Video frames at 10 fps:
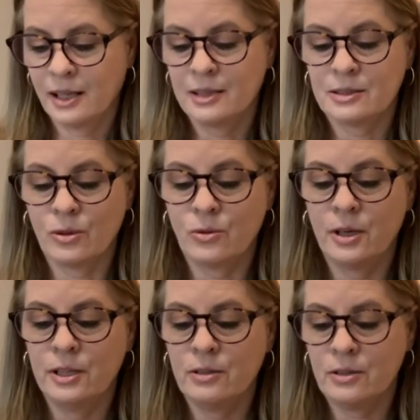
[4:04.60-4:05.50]
So
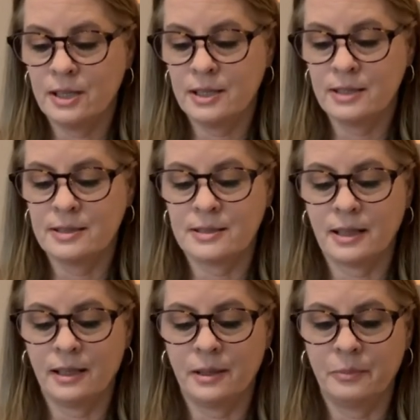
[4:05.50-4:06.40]
here
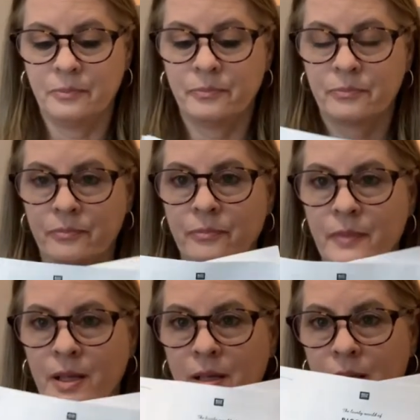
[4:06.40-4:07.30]
is, um,
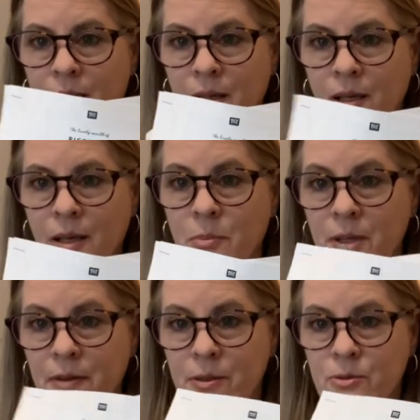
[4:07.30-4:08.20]
I
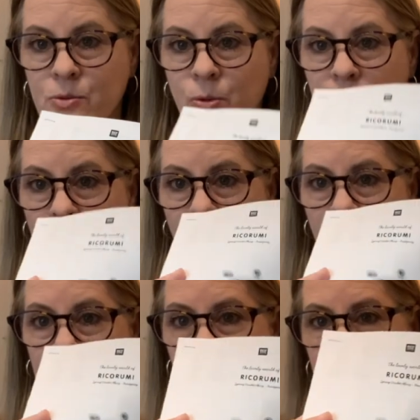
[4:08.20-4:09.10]
believe that was week
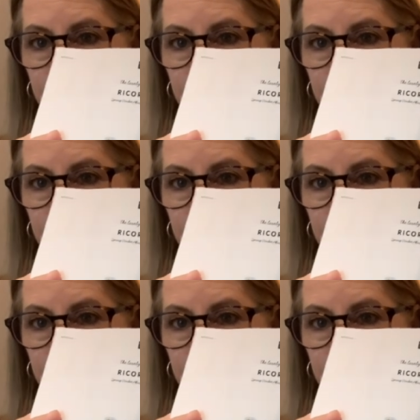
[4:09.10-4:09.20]
one.